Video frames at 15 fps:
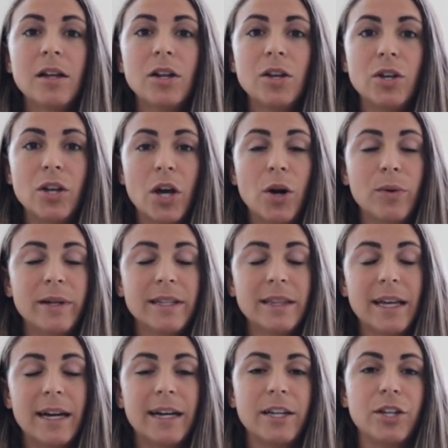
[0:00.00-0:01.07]
knowing
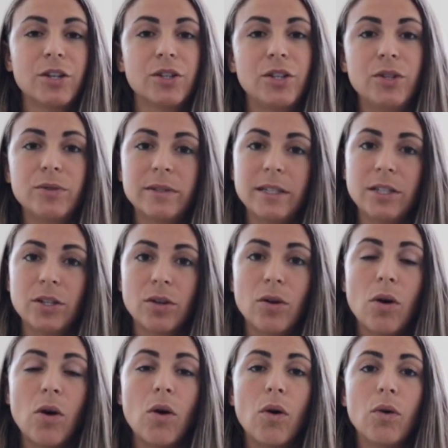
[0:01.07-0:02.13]
that you're using your
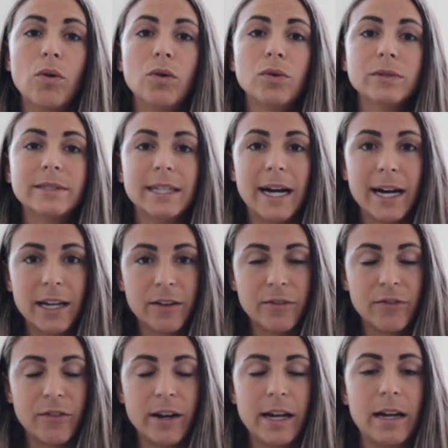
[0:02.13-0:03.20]
whole
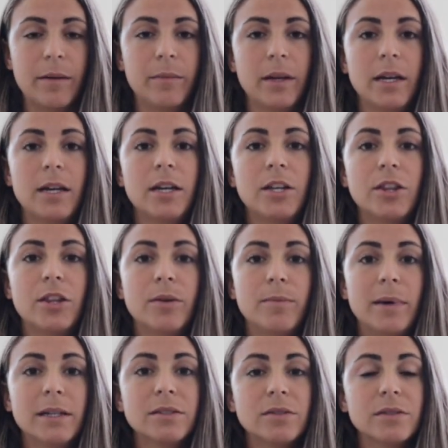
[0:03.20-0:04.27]
diaphragm, the
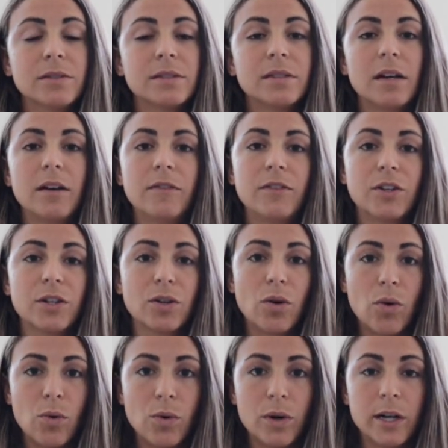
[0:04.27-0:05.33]
muscles of your
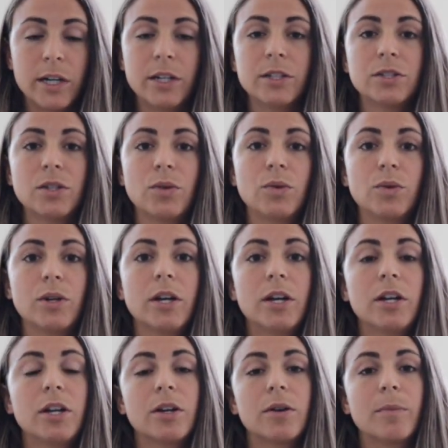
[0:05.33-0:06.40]
core, so
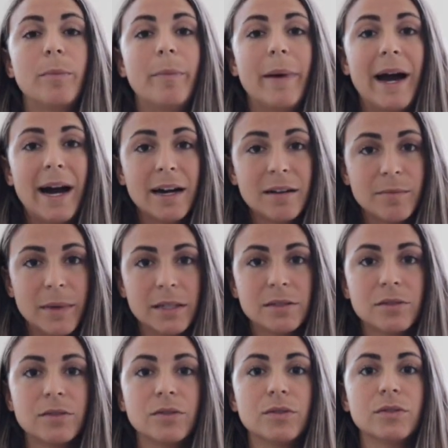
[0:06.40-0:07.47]
your back
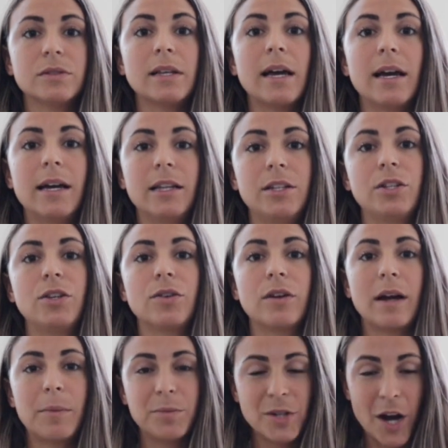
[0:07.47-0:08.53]
muscles and your
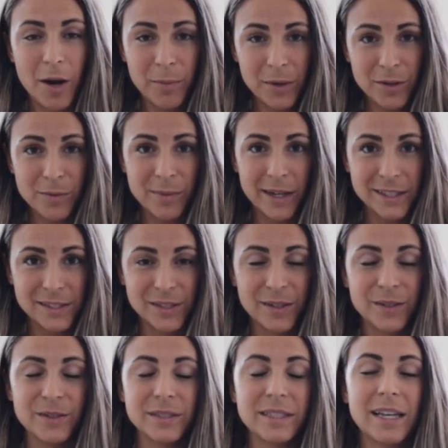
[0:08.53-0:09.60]
abdominal
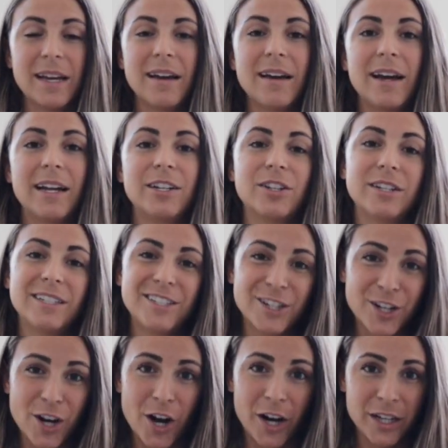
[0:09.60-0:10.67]
muscles and your
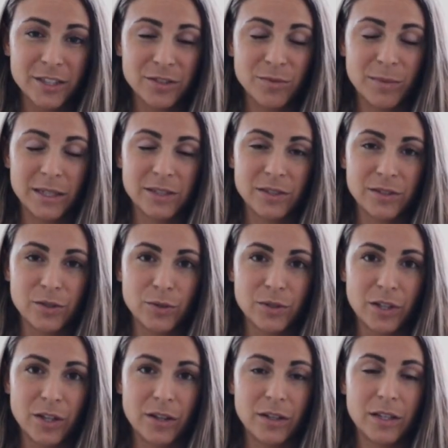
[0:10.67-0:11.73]
intercostal muscles, those
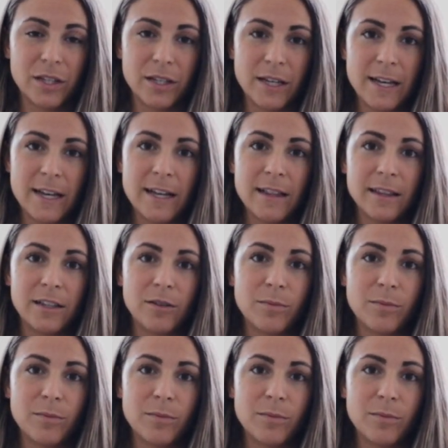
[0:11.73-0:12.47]
are the little